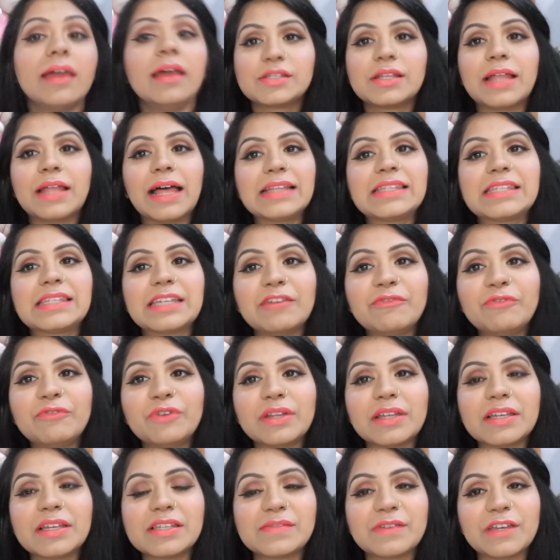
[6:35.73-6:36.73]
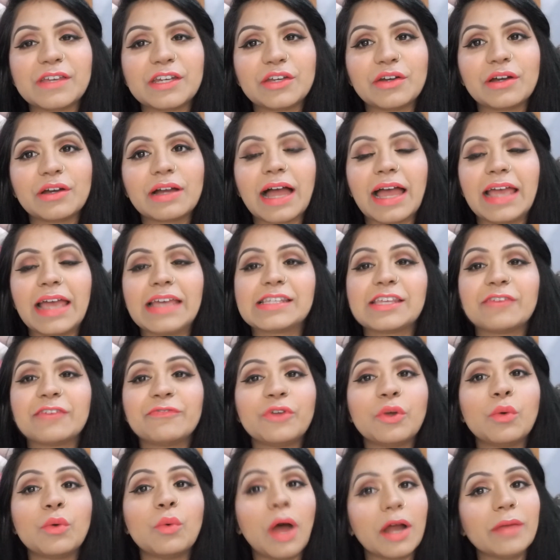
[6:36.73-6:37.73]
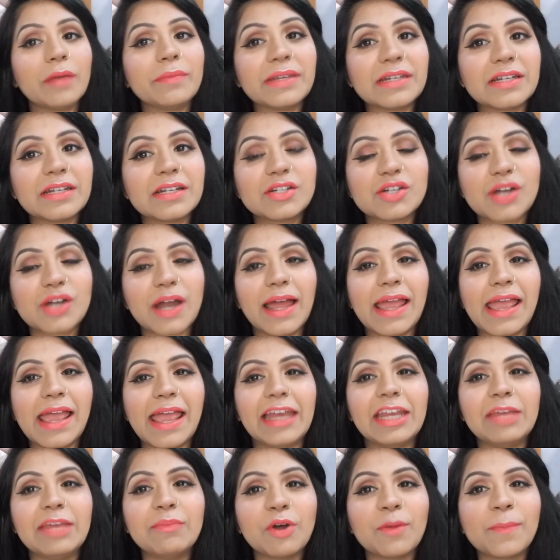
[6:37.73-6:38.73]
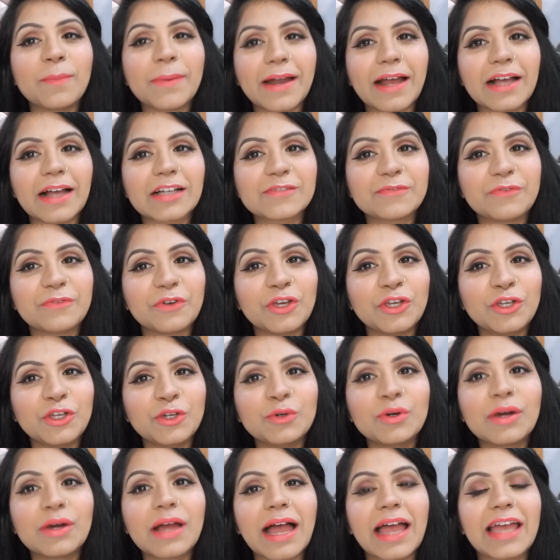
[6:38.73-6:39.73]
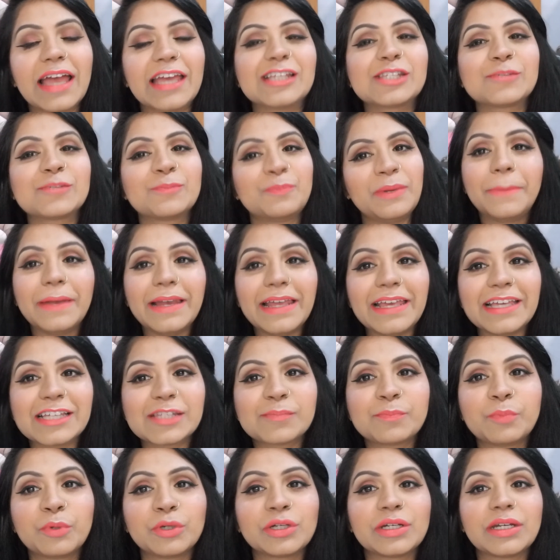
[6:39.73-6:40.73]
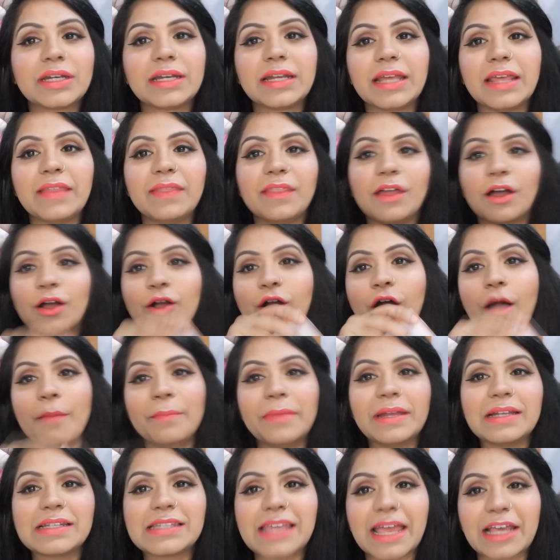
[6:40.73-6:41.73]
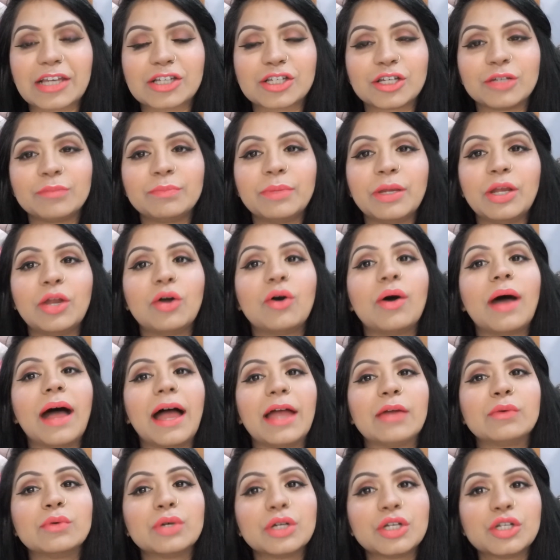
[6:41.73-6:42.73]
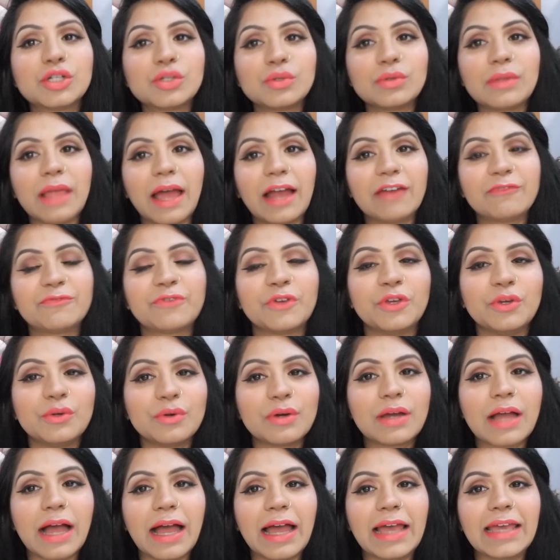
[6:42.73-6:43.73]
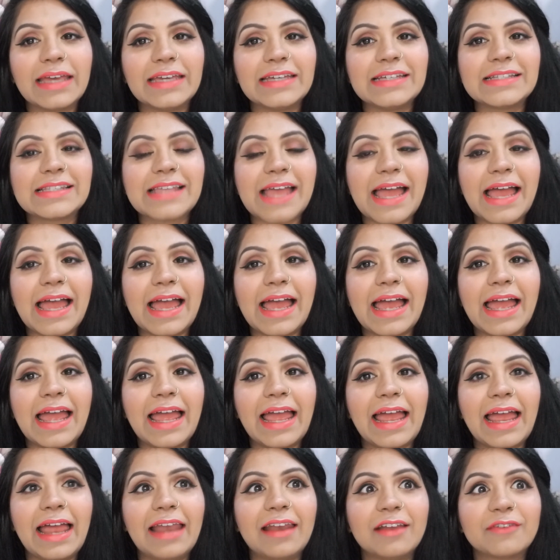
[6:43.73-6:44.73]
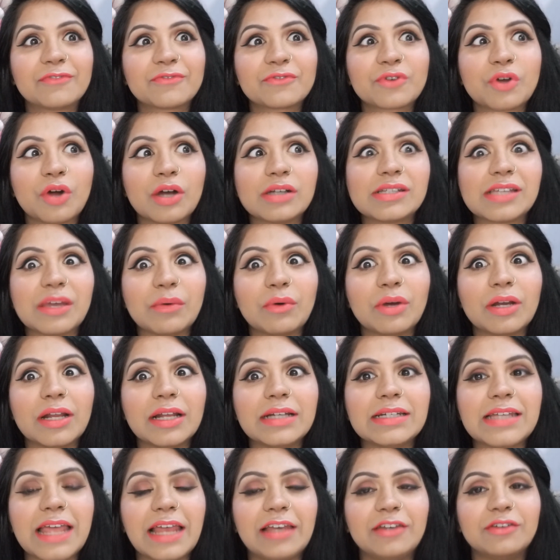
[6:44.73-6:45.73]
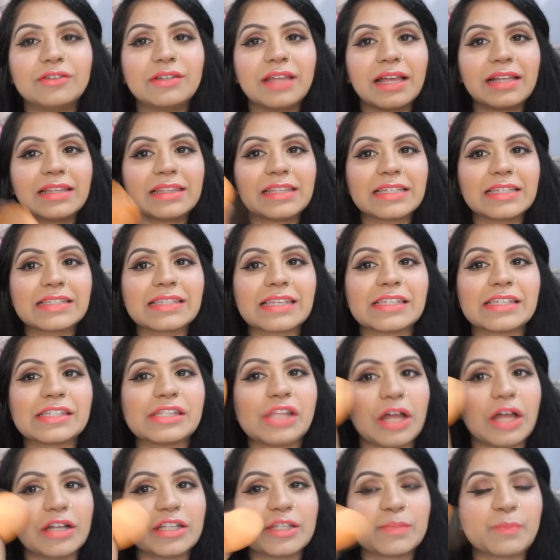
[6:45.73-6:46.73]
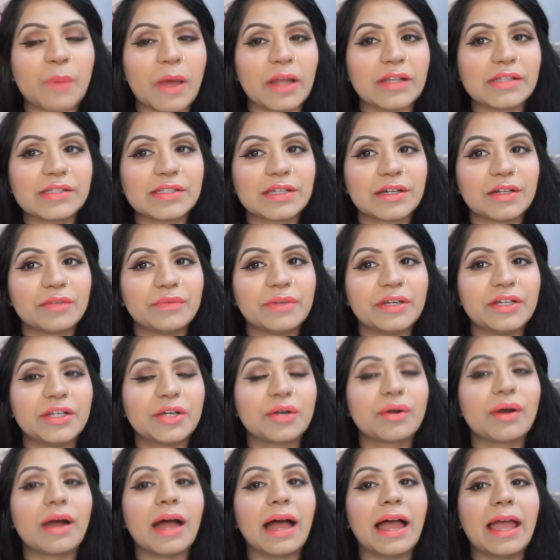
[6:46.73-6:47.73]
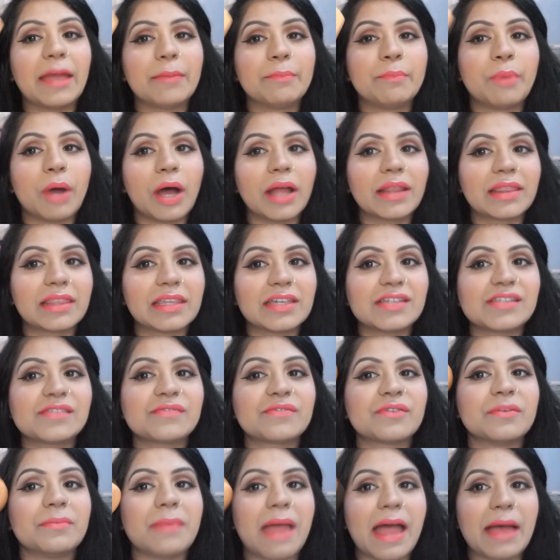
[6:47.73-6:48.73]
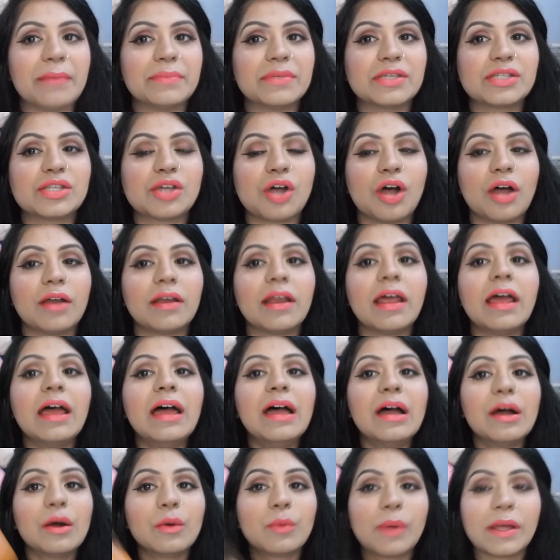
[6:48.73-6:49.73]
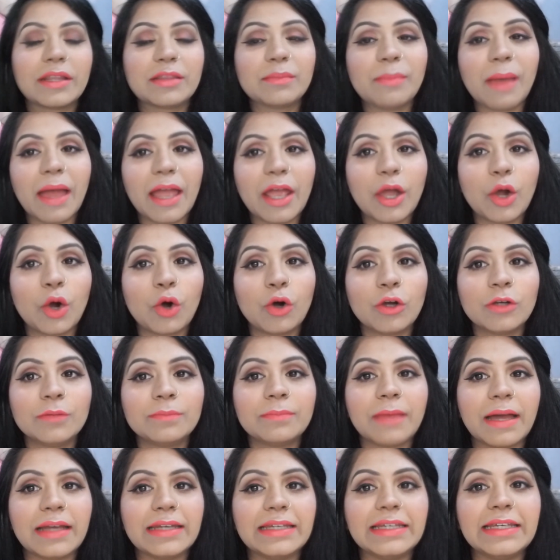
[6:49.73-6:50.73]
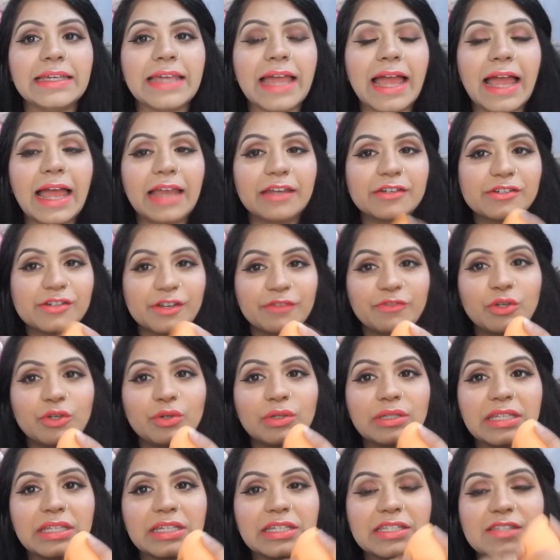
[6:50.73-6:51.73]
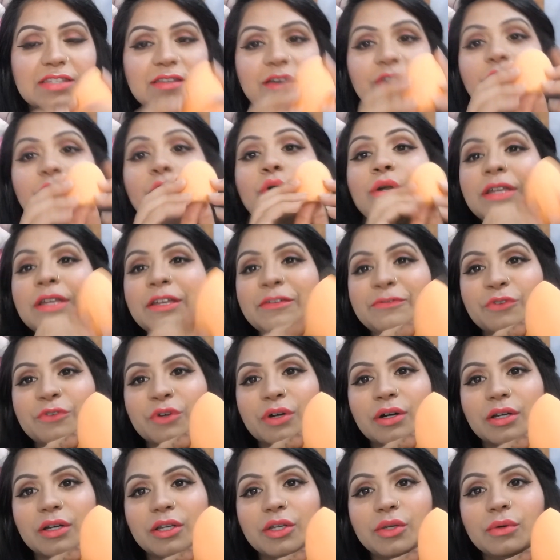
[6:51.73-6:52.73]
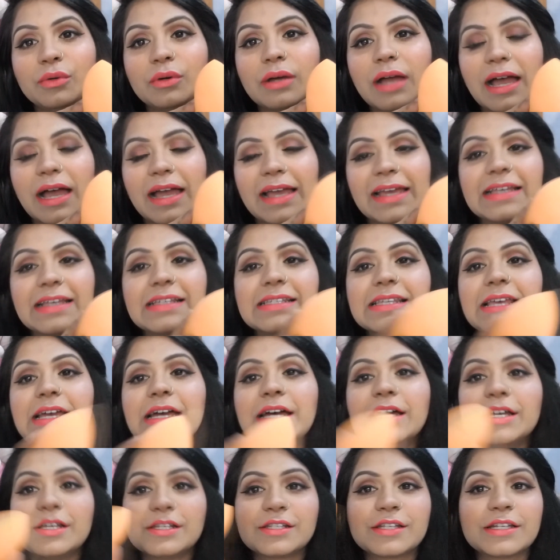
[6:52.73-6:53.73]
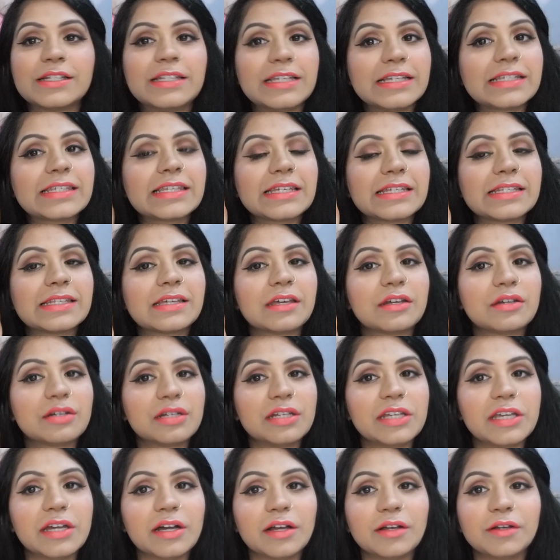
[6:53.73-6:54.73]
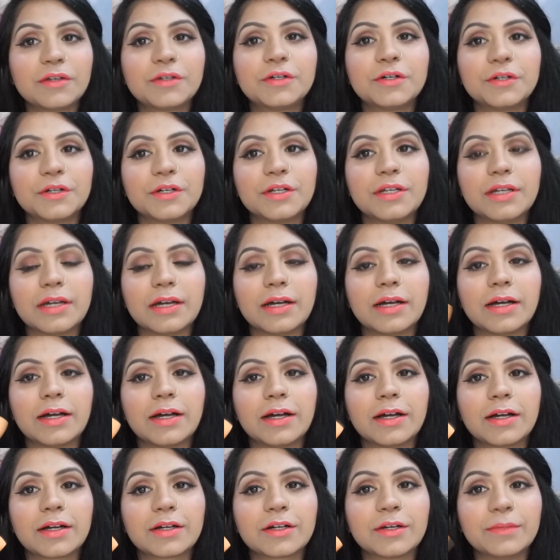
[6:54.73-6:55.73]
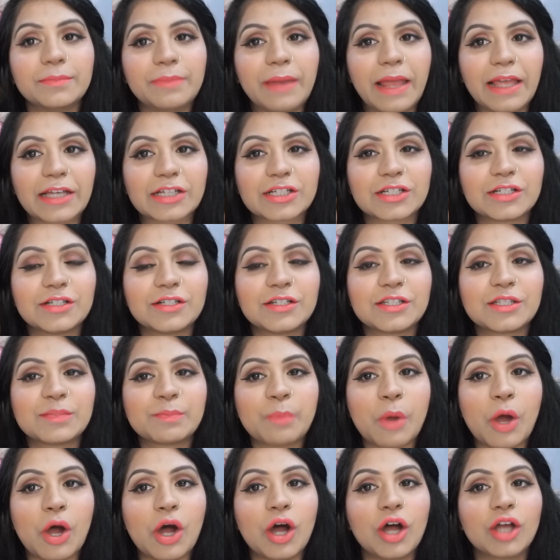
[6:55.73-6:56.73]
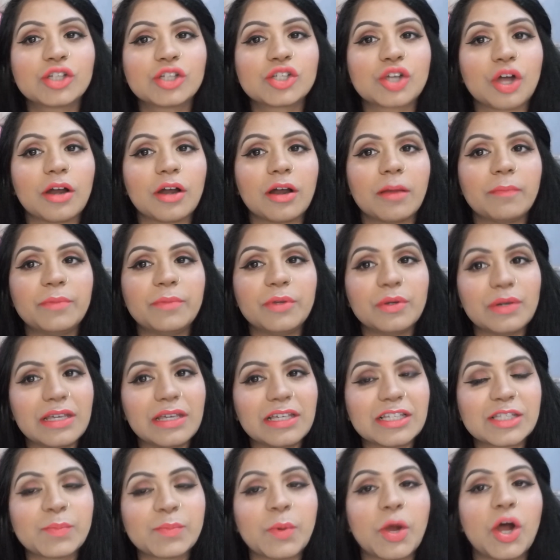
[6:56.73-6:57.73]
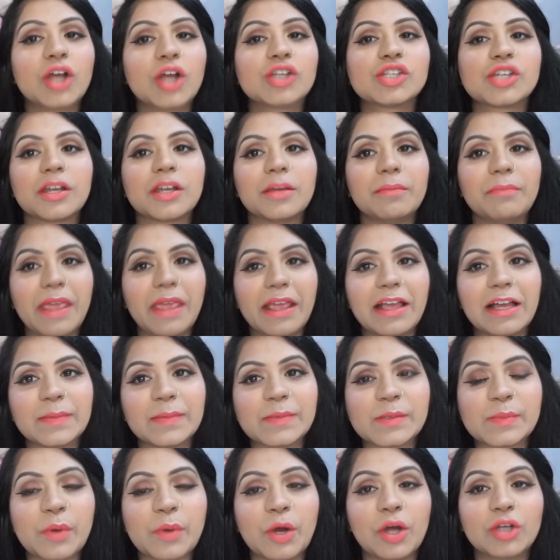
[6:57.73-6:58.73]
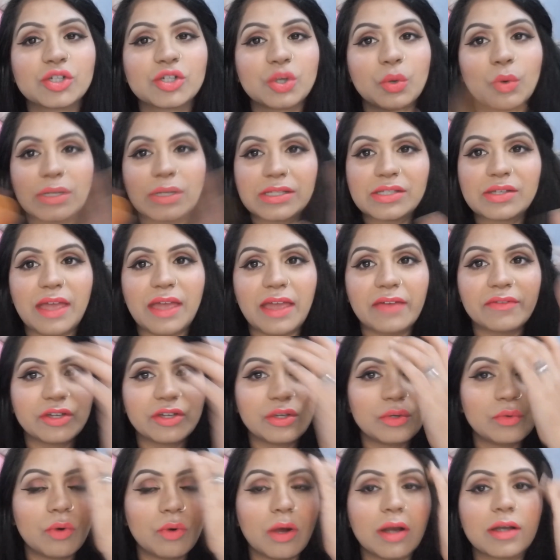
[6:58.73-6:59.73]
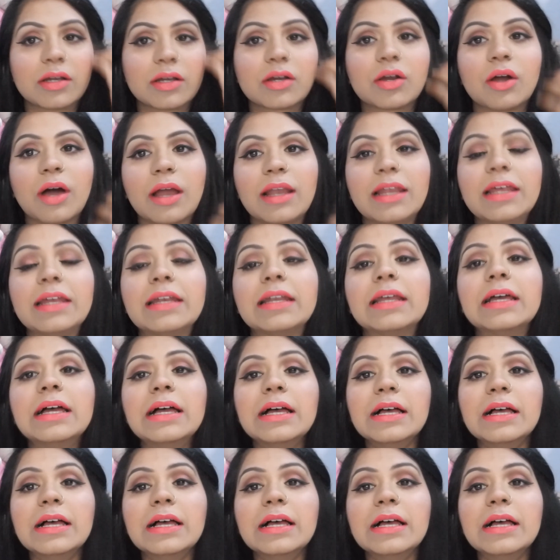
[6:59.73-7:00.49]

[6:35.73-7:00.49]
So that's it for this video, guys. If you want me to try any more products for you guys, please put it in the comment section below. I would do that for you guys. And of course, I want to tell you that this is not sponsored video. I bought this from Amazon with my own money and reviewed this only for you guys. So this is a real good complexion sponge, or a beauty sponge, or a makeup sponge, or whatsoever you want to call it.